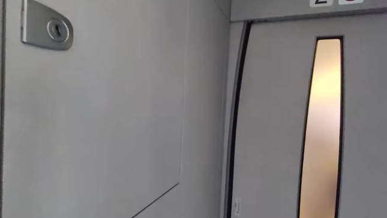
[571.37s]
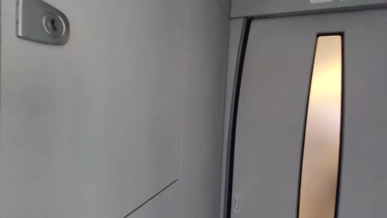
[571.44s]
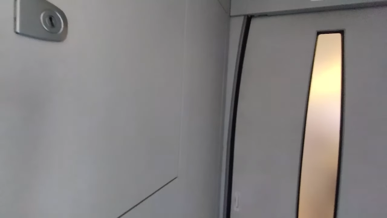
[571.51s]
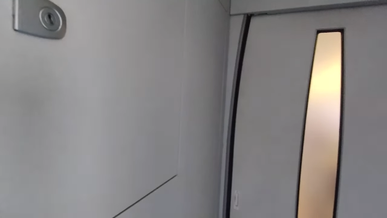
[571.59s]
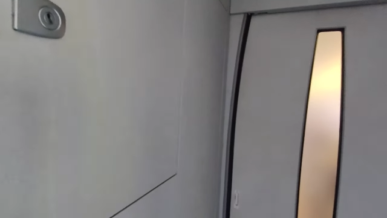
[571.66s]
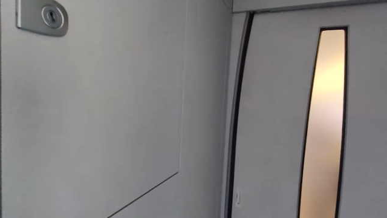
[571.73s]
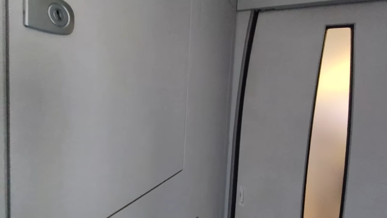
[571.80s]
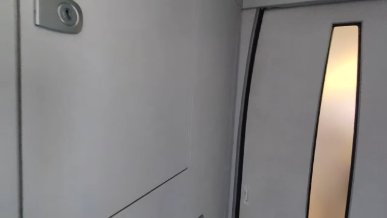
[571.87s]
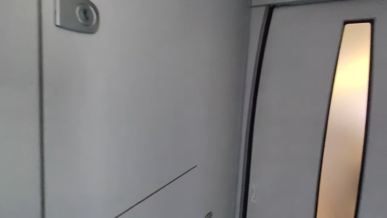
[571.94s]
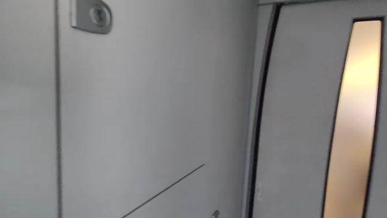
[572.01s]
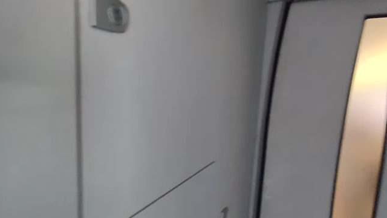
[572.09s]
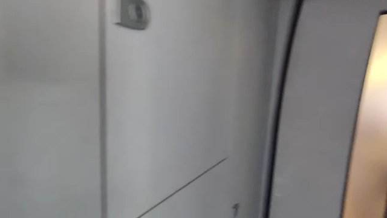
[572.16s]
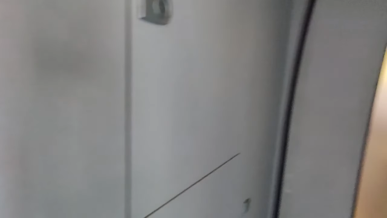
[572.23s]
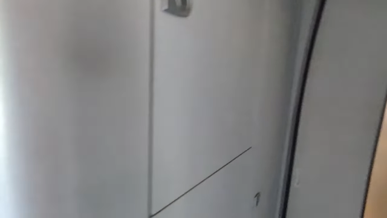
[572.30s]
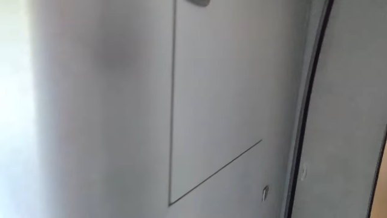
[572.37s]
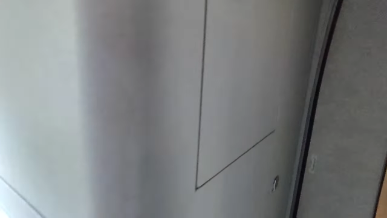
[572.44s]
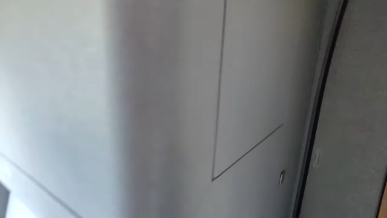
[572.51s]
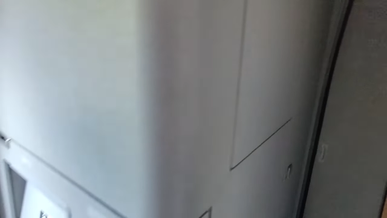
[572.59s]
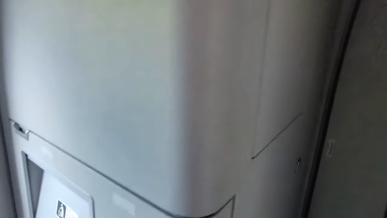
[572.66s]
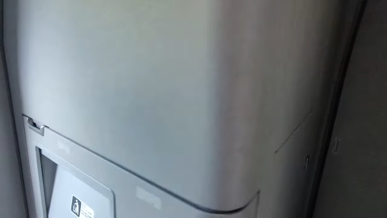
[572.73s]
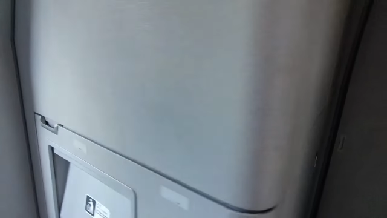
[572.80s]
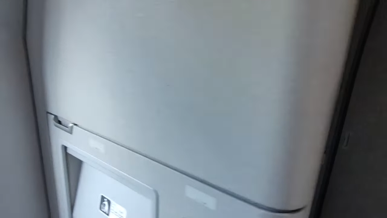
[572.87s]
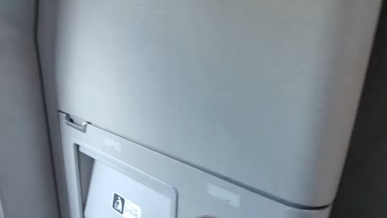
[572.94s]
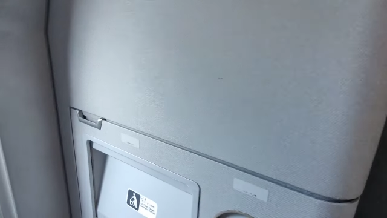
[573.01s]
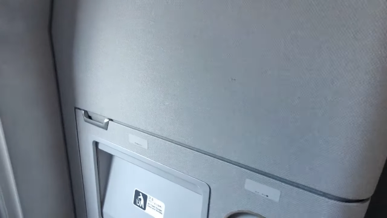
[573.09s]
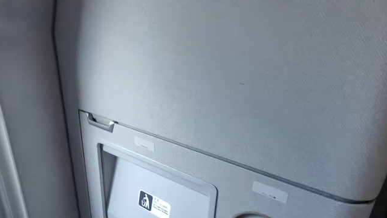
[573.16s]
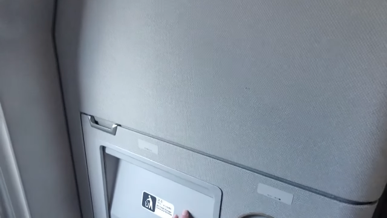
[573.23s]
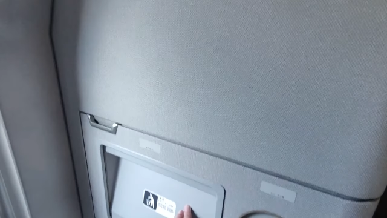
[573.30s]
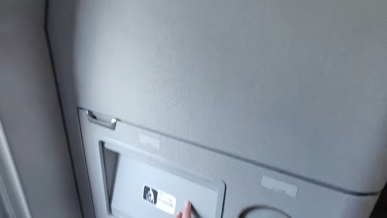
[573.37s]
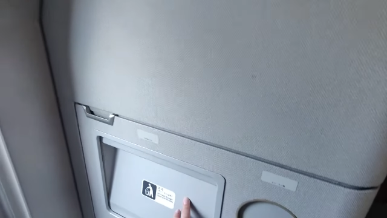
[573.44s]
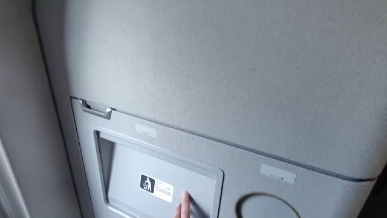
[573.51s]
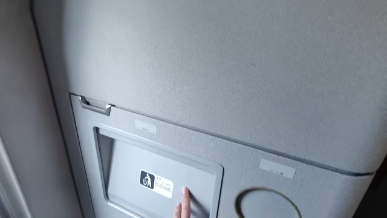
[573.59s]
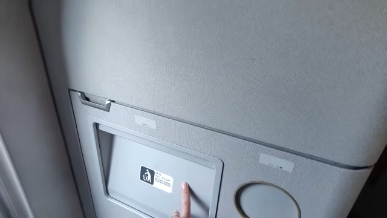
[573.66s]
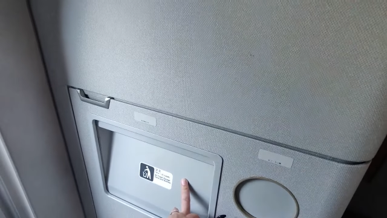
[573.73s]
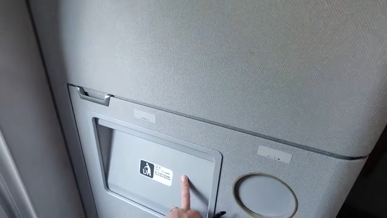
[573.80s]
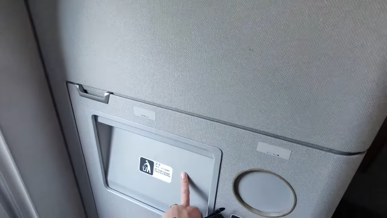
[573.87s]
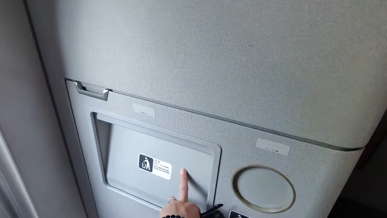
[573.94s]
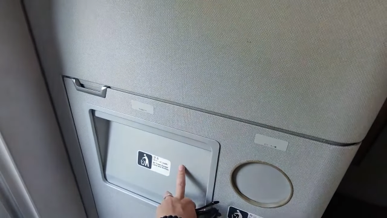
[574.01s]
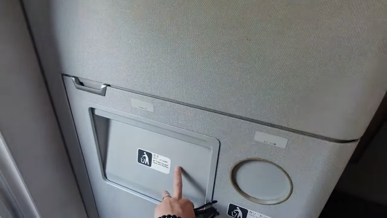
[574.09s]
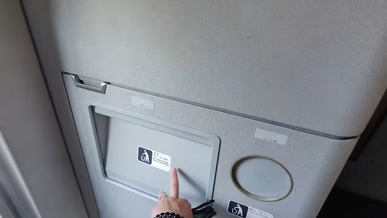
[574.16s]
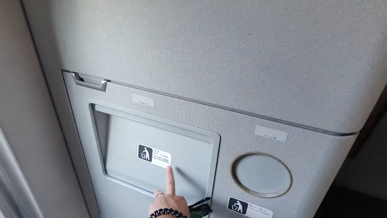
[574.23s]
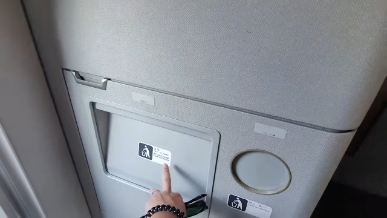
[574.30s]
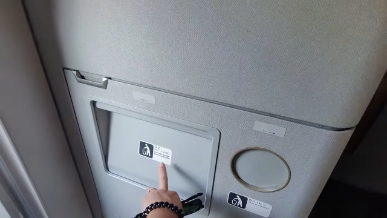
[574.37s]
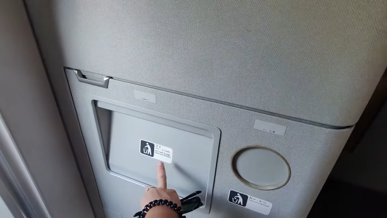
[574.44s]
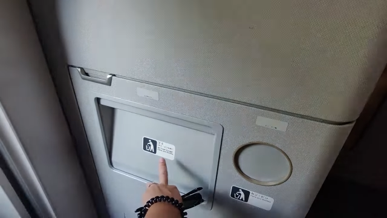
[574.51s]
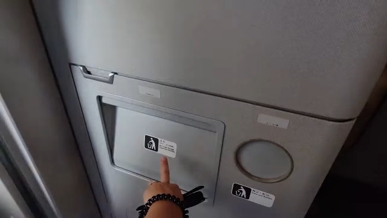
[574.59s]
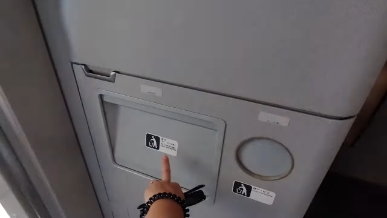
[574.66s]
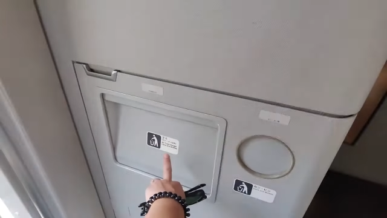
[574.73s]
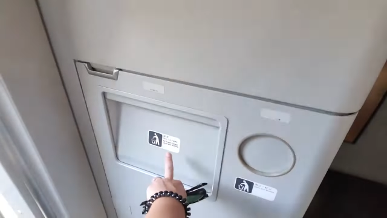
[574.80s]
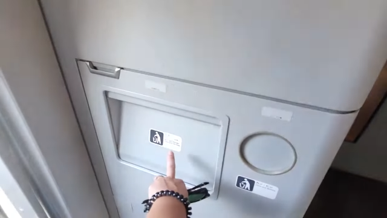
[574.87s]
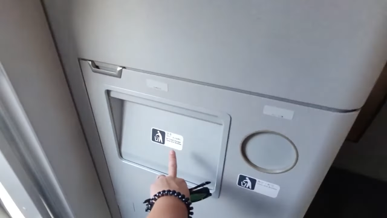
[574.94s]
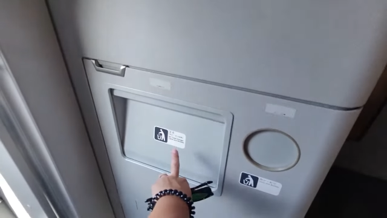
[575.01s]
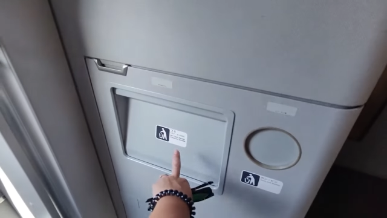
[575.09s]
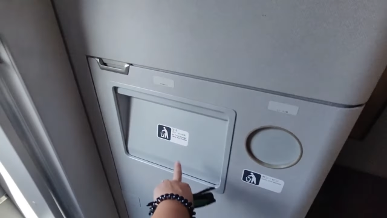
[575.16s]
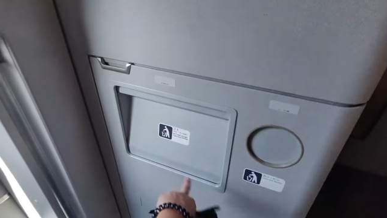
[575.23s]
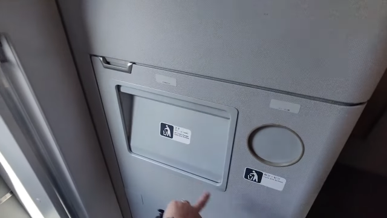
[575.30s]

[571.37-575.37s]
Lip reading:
(no speaker visible)